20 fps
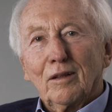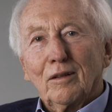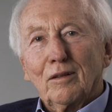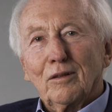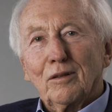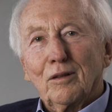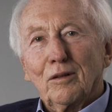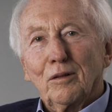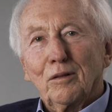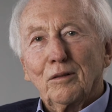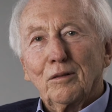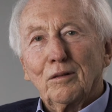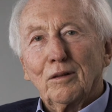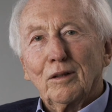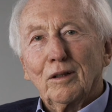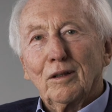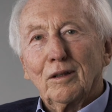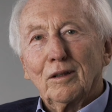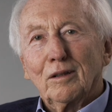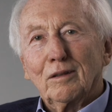So
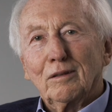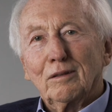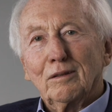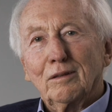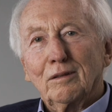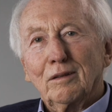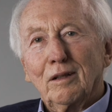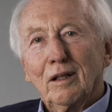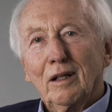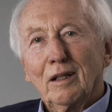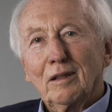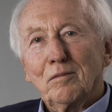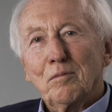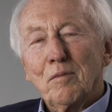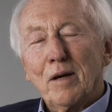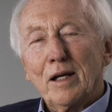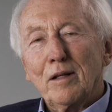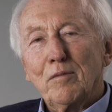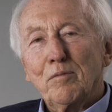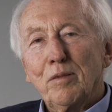uh, it
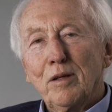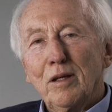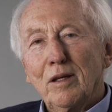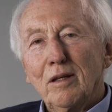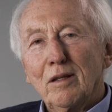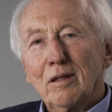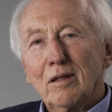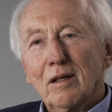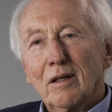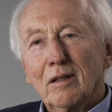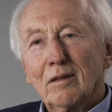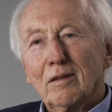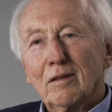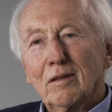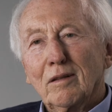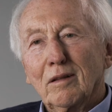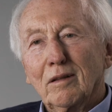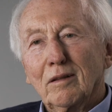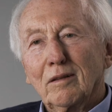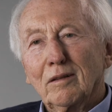might be
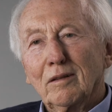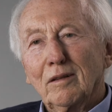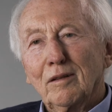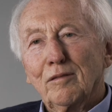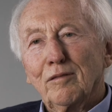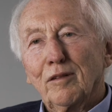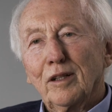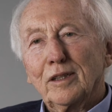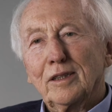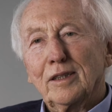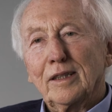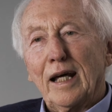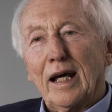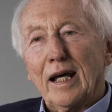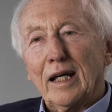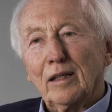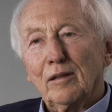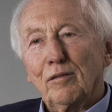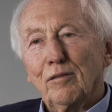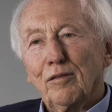that uh, if I
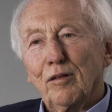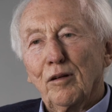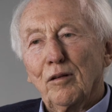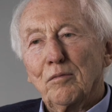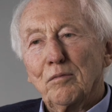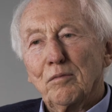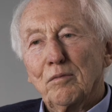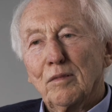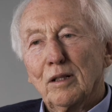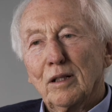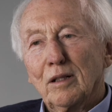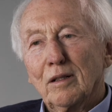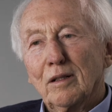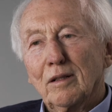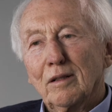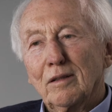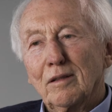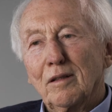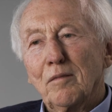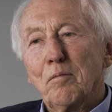start from uh,
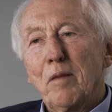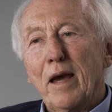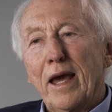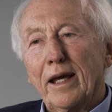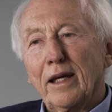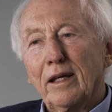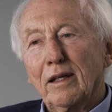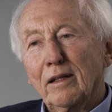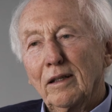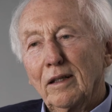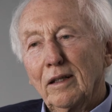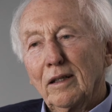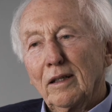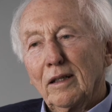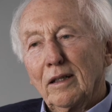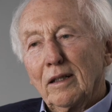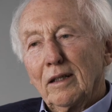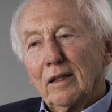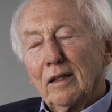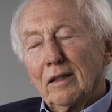the back,
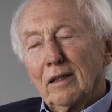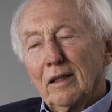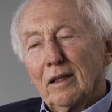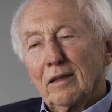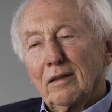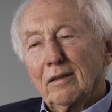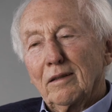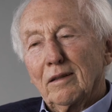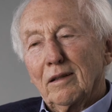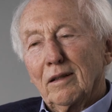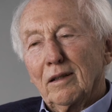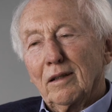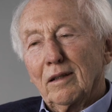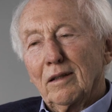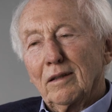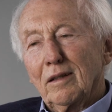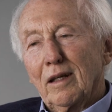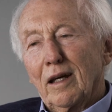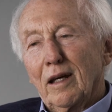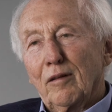that
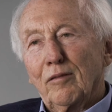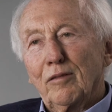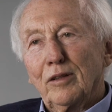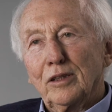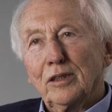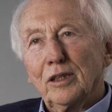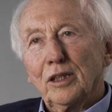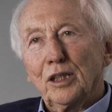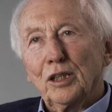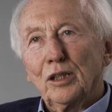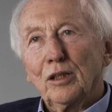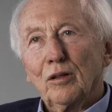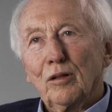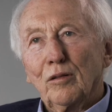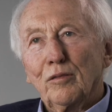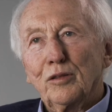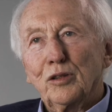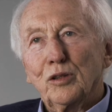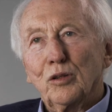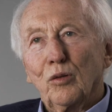uh, the acquisition
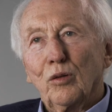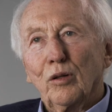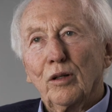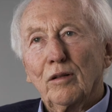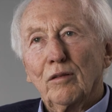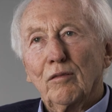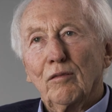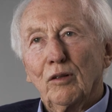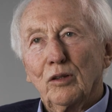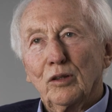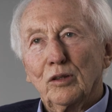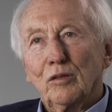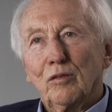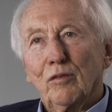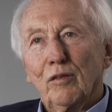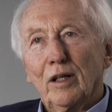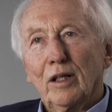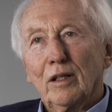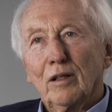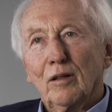of Thorn was
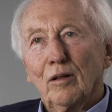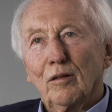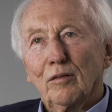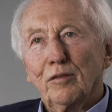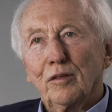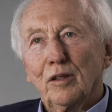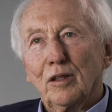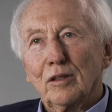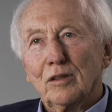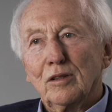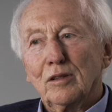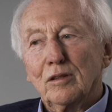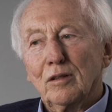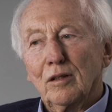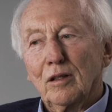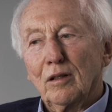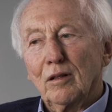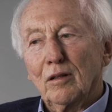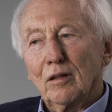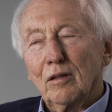one of this
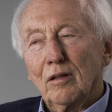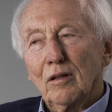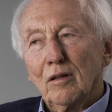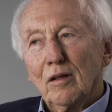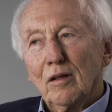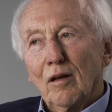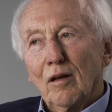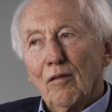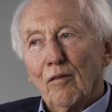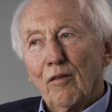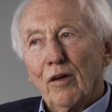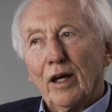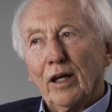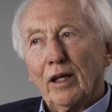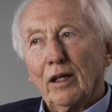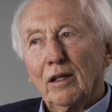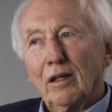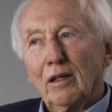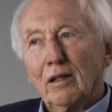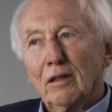uh,
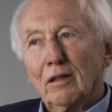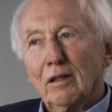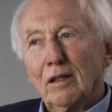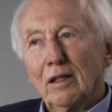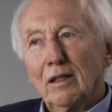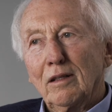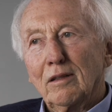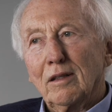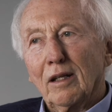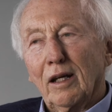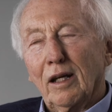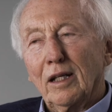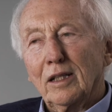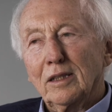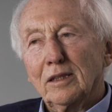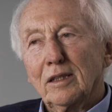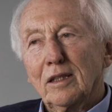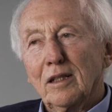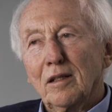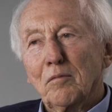very
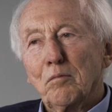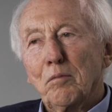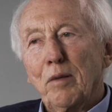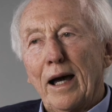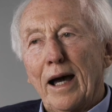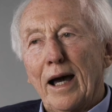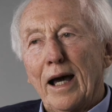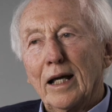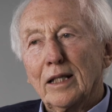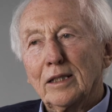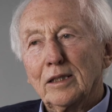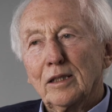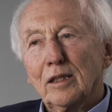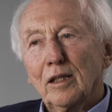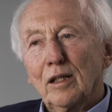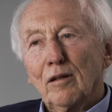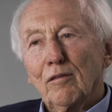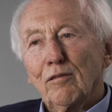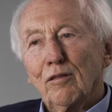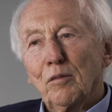interesting paths
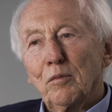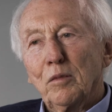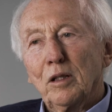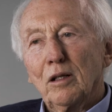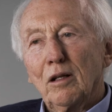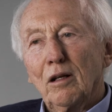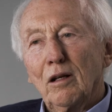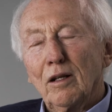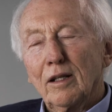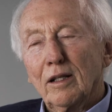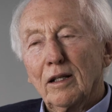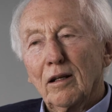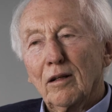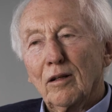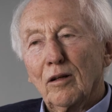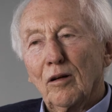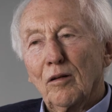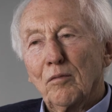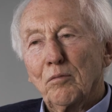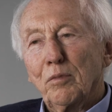from a little
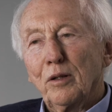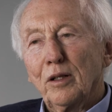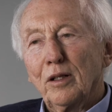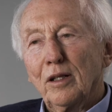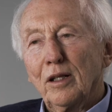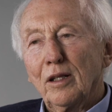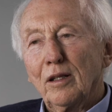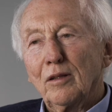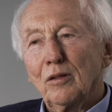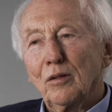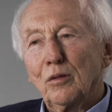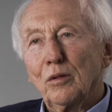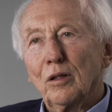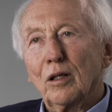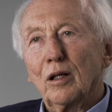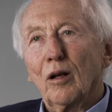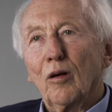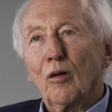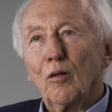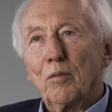company to a
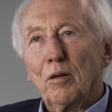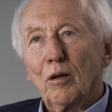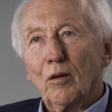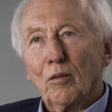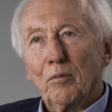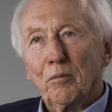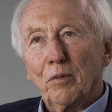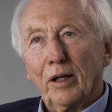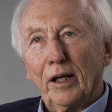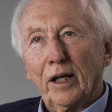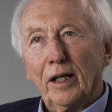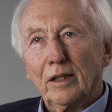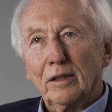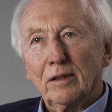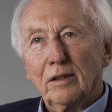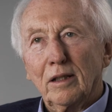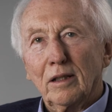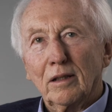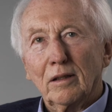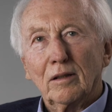global
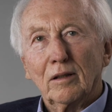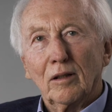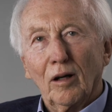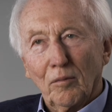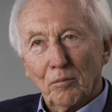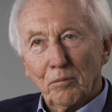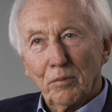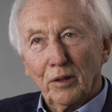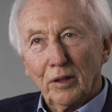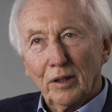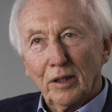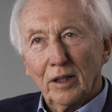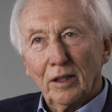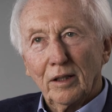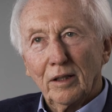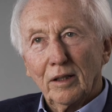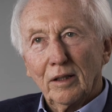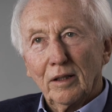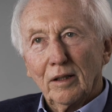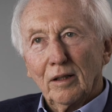operating company.
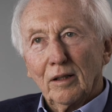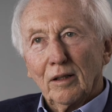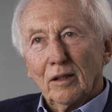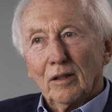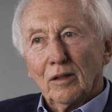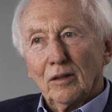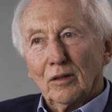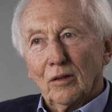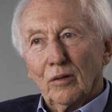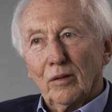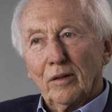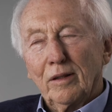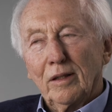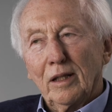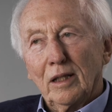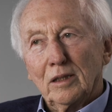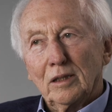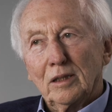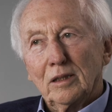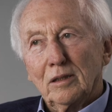So
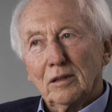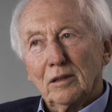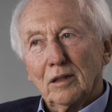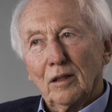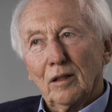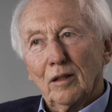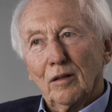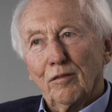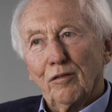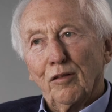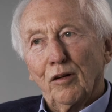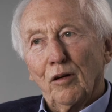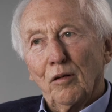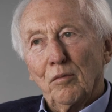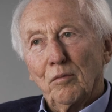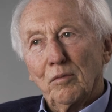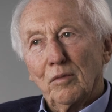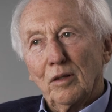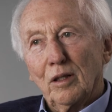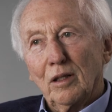that's uh,
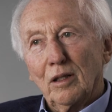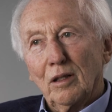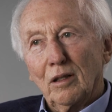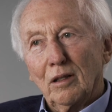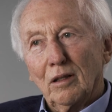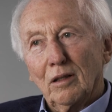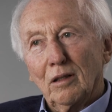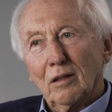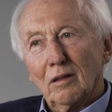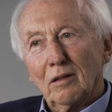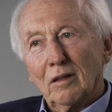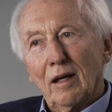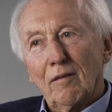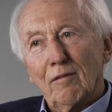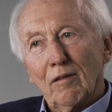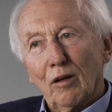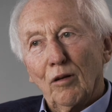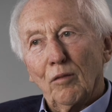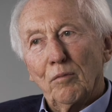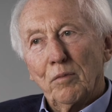from the
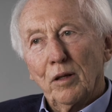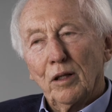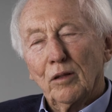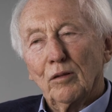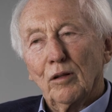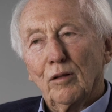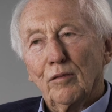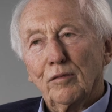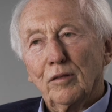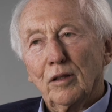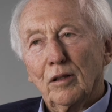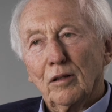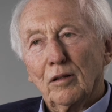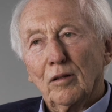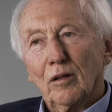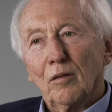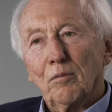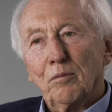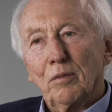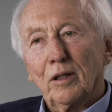development of the
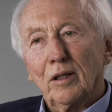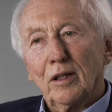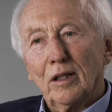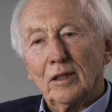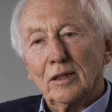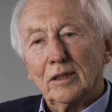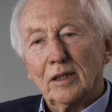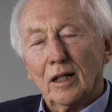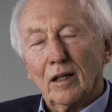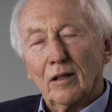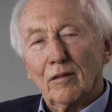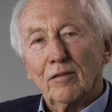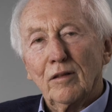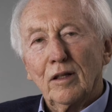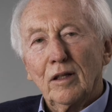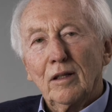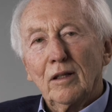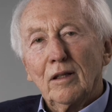company itself.